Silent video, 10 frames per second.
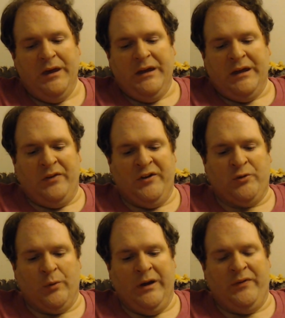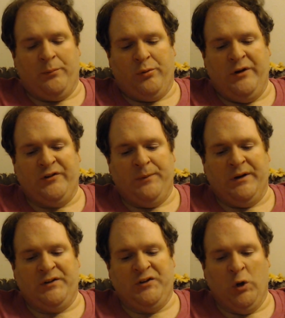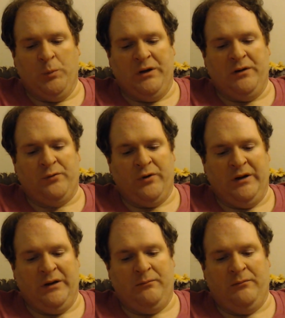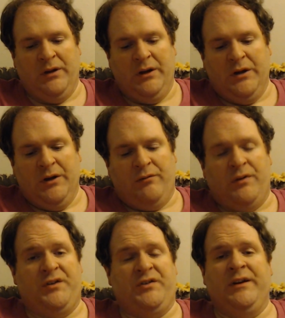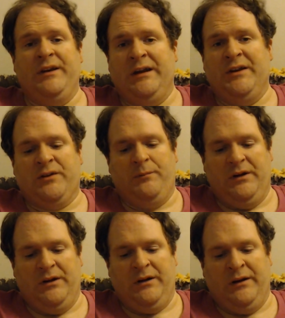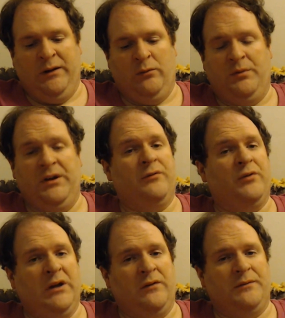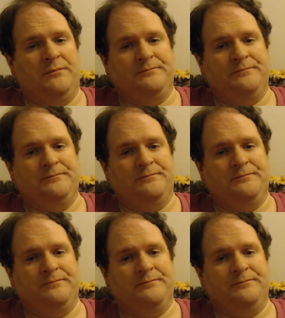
In this way the priest will make atonement for him for the sin he has committed, and he will be forgiven.